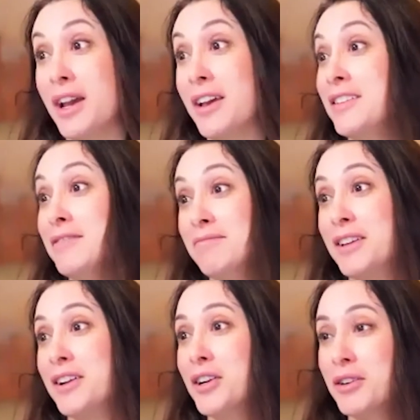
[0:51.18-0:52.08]
and
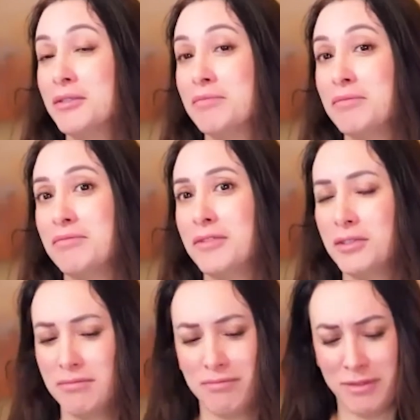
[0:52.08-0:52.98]
they're
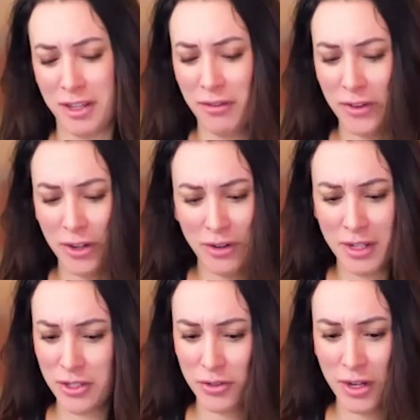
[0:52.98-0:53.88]
very
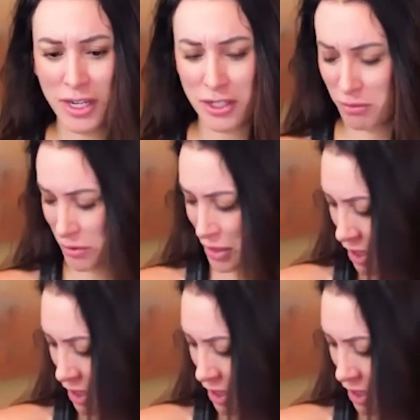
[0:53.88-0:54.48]
strange when they